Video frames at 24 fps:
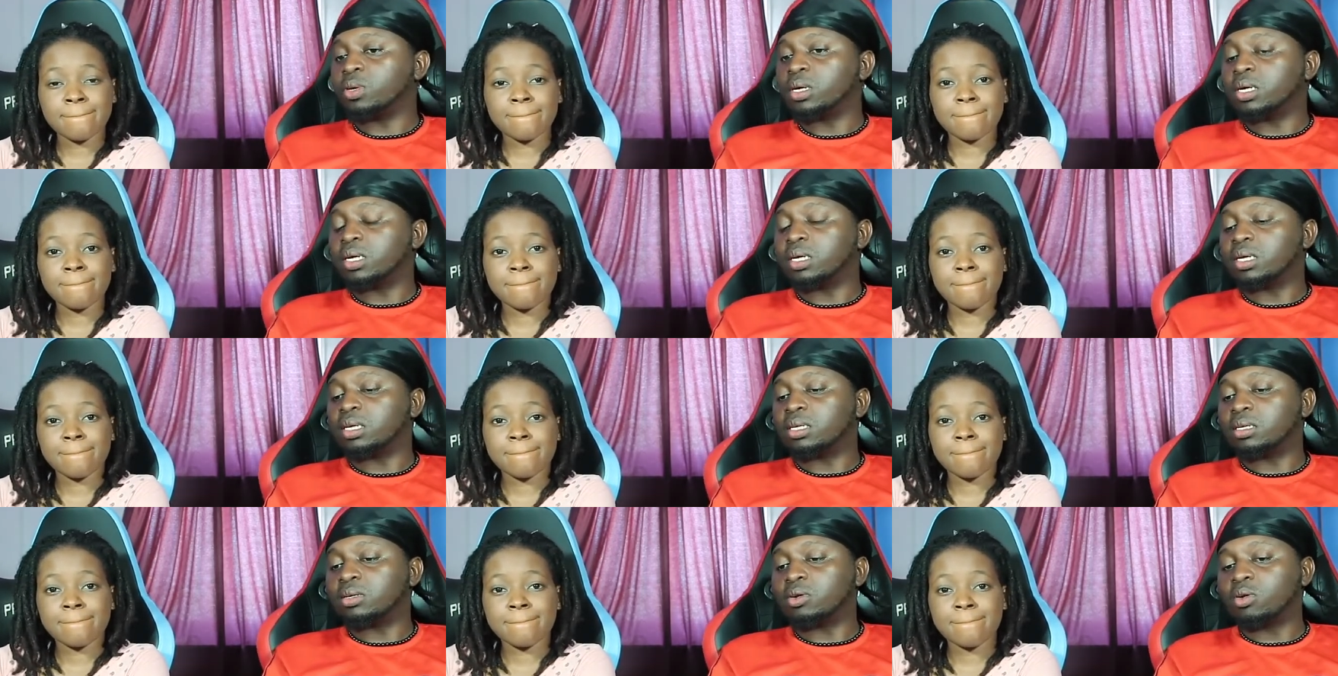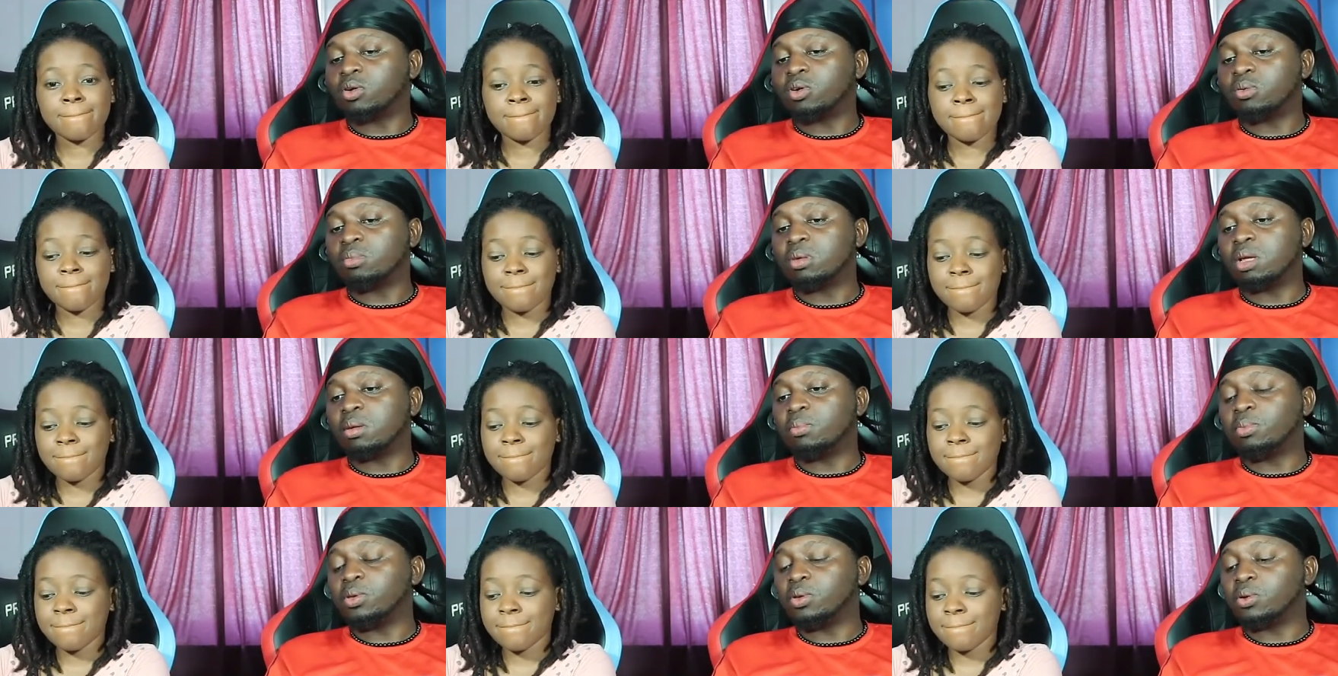Speaker 1: where, or
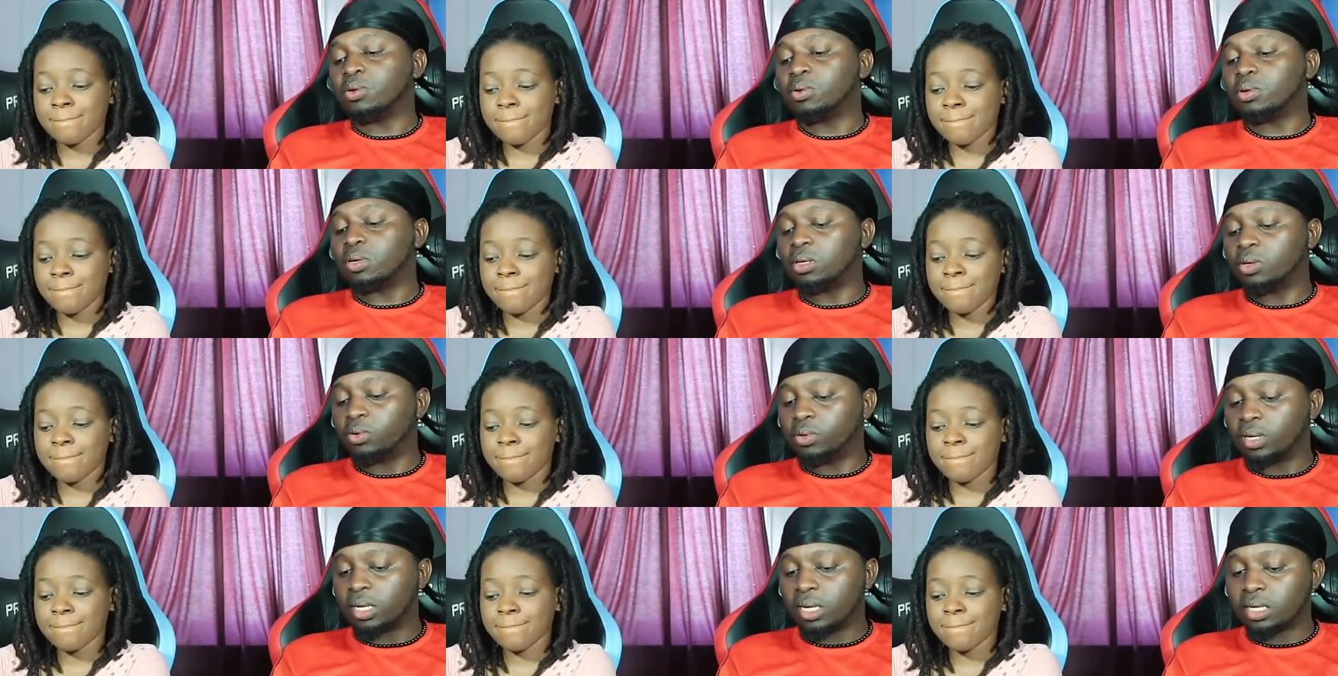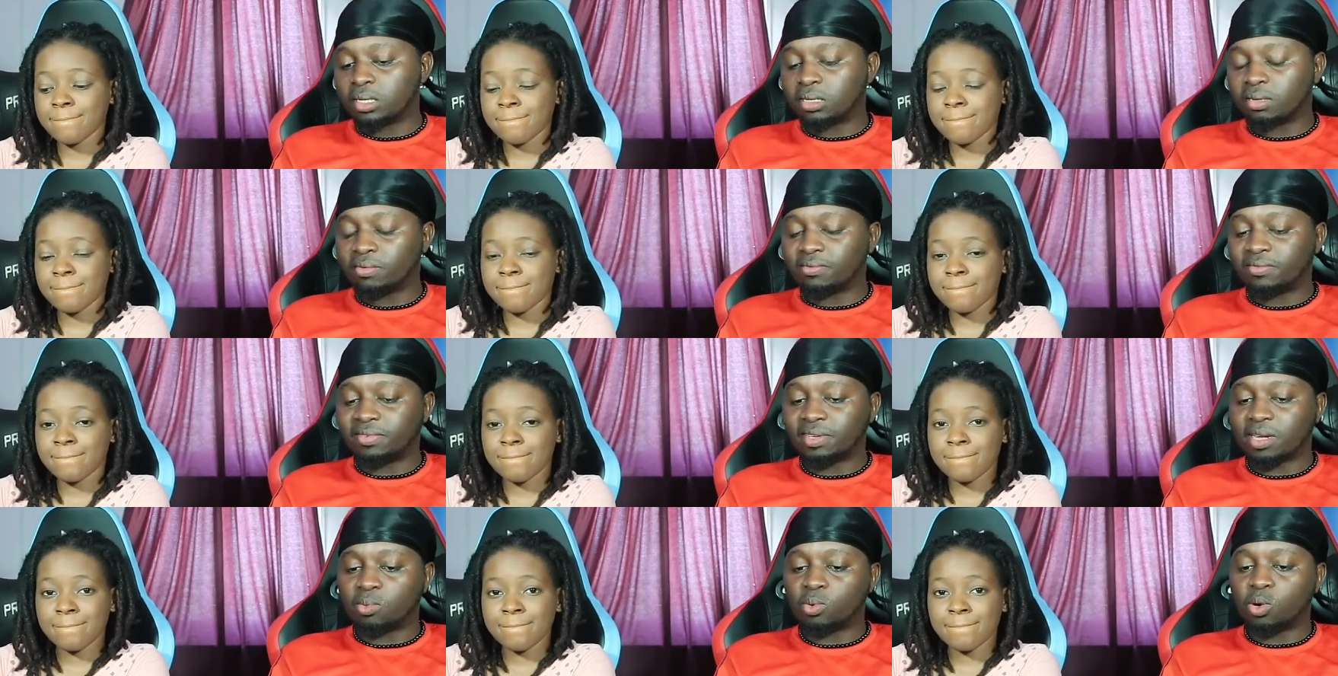maybe you're
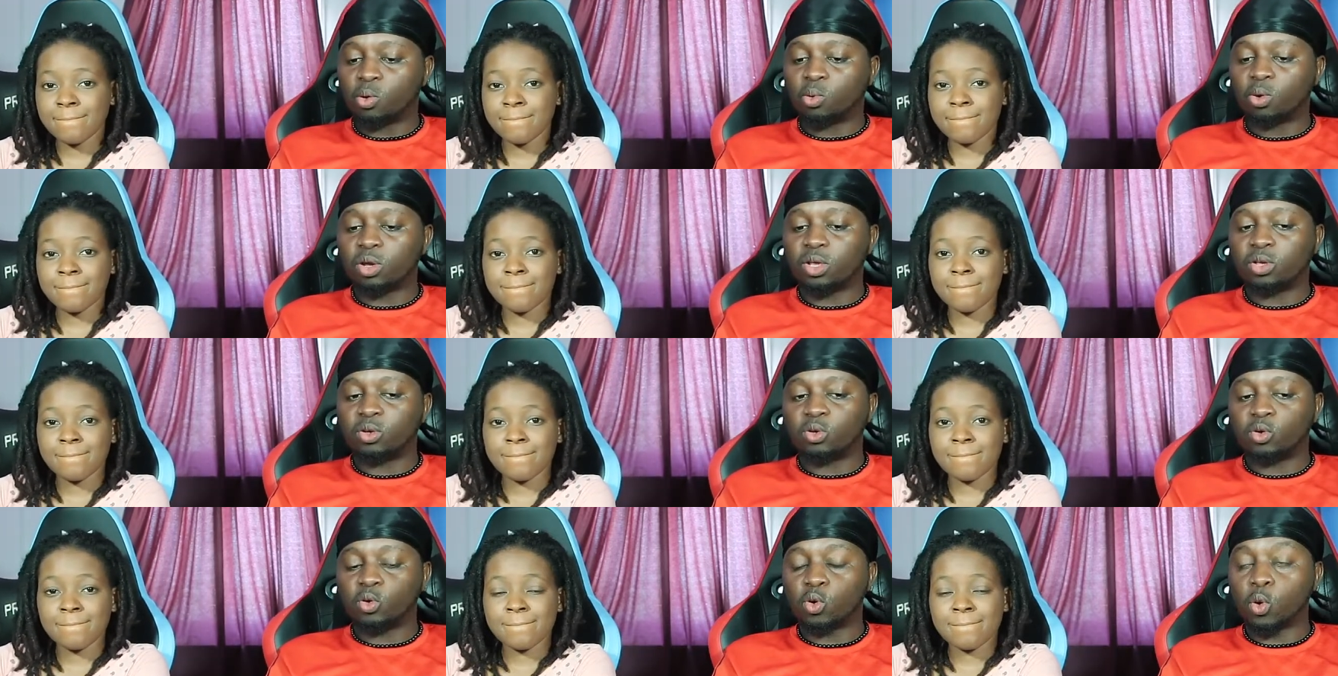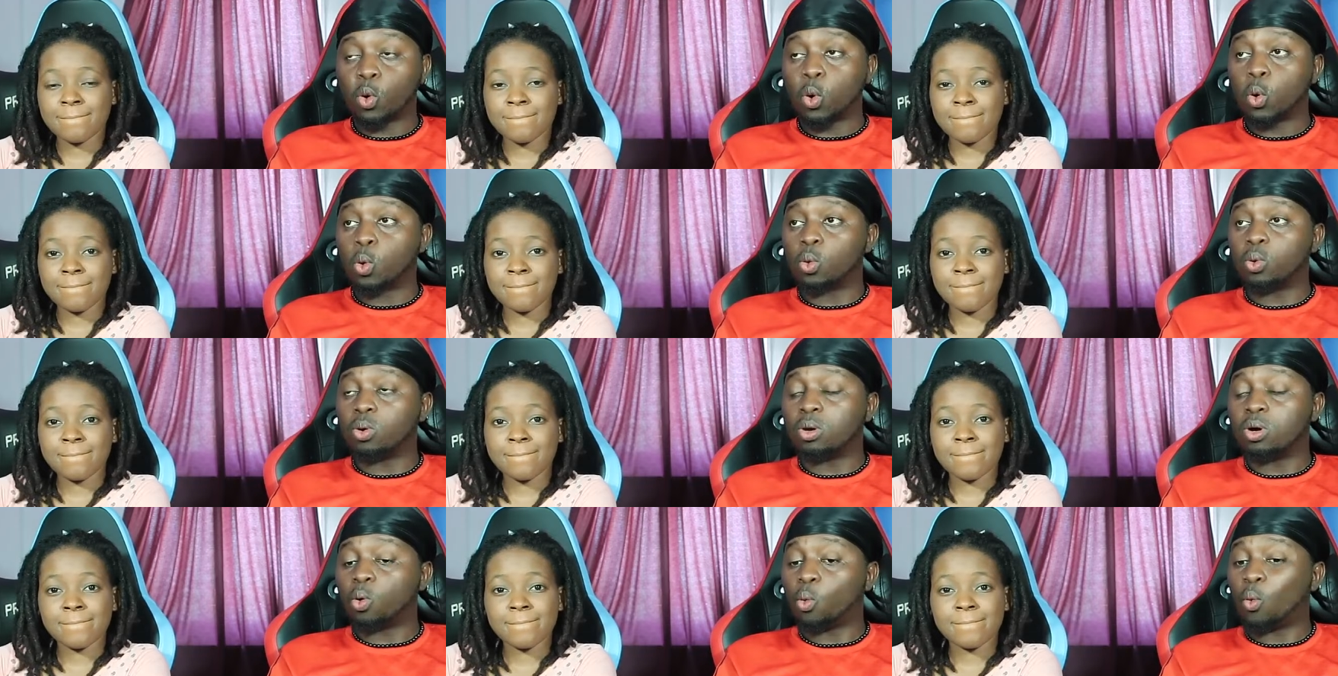creative somewhere where you know
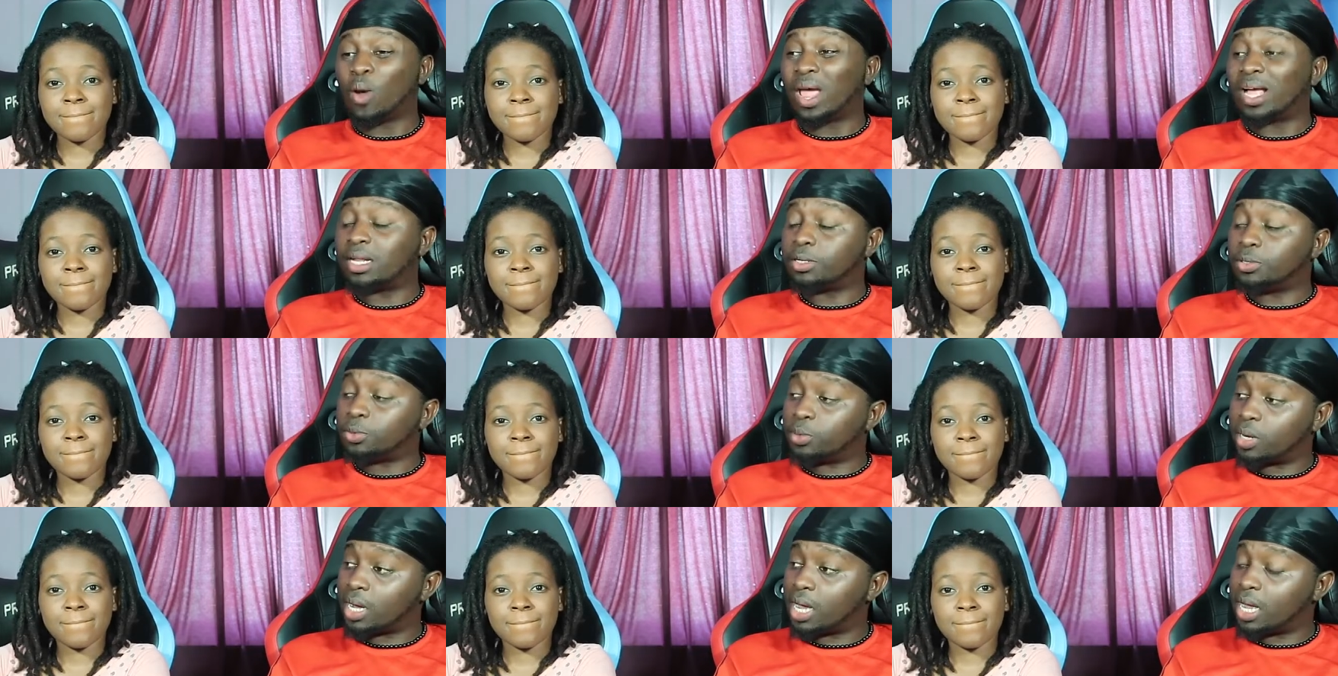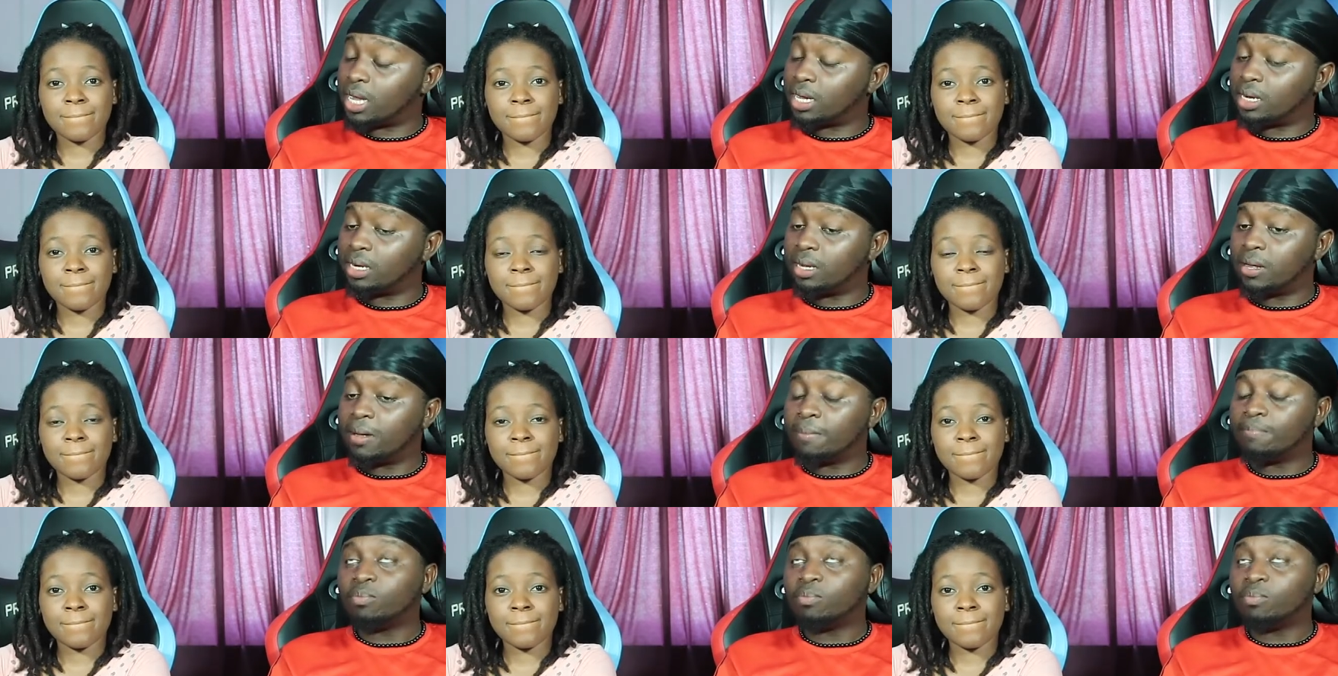where to hide,